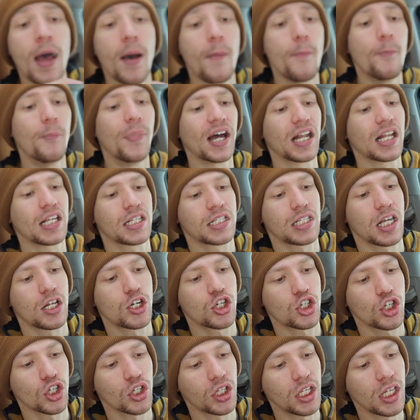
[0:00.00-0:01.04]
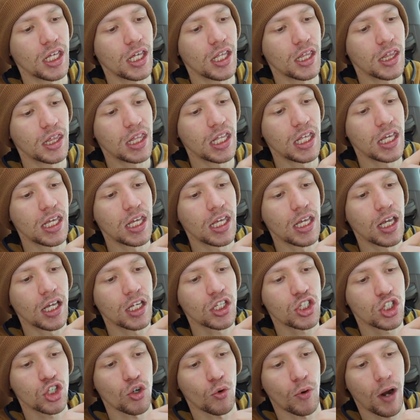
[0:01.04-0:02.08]
but essentially the
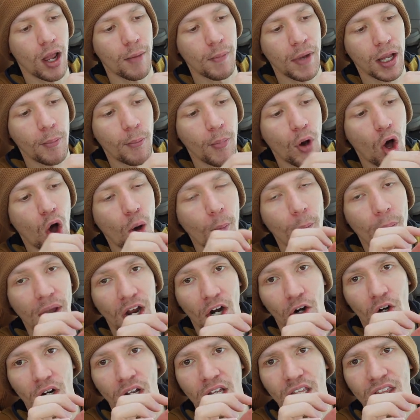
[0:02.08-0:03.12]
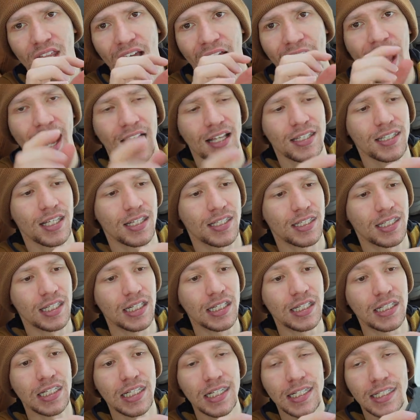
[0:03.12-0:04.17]
ceramic ball bearing that acts as the
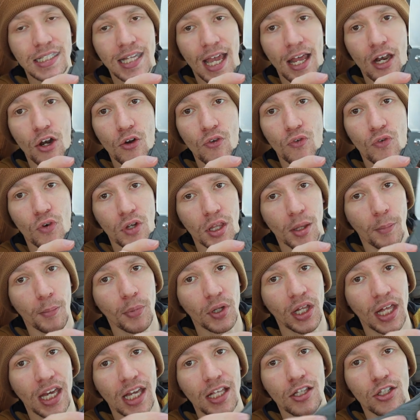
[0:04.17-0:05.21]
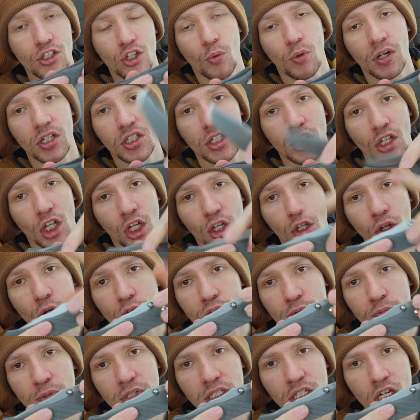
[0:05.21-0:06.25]
detent for the blade, so when it's in the
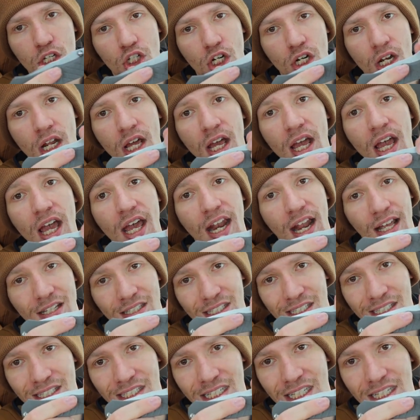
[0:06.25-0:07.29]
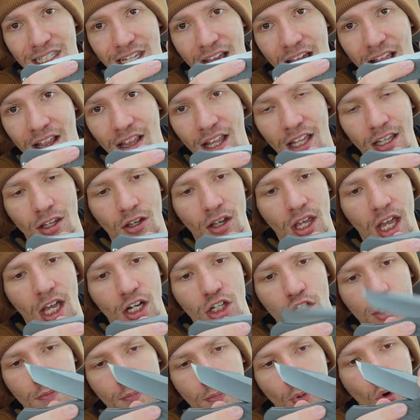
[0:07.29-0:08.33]
closed position, as has a detent, like you can't
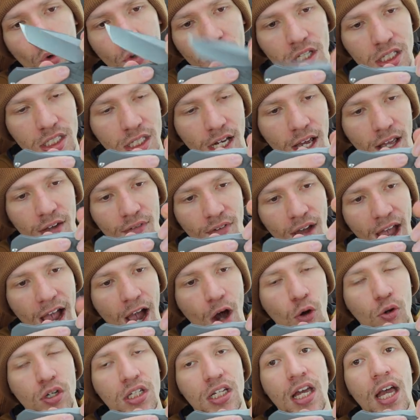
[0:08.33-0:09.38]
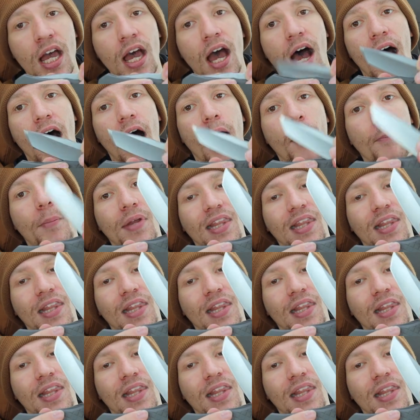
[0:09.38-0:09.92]
just pull this knife out, um,